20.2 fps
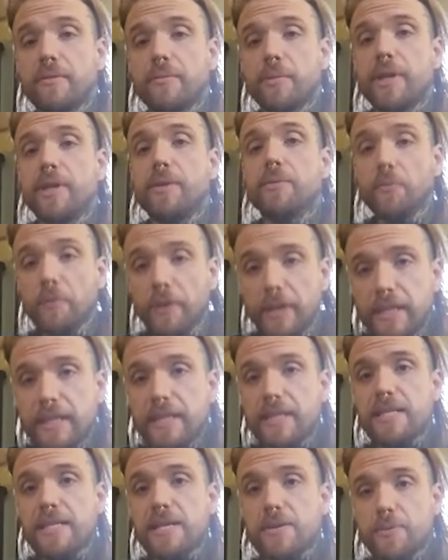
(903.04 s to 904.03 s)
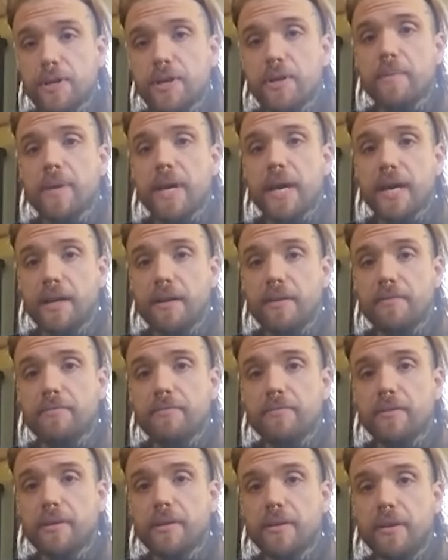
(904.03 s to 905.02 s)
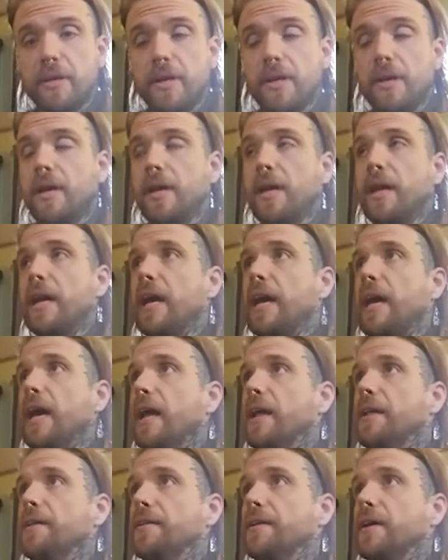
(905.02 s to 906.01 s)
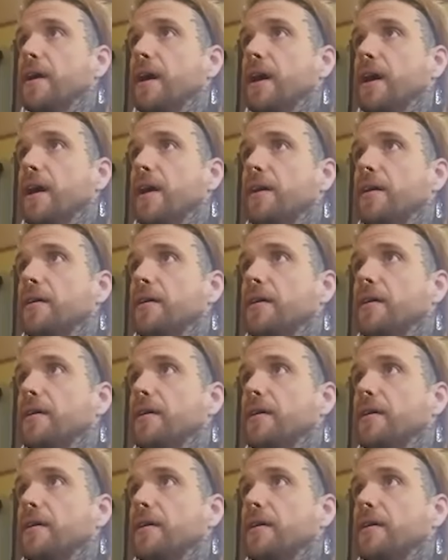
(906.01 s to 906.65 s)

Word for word: where you really see what you're made of, and a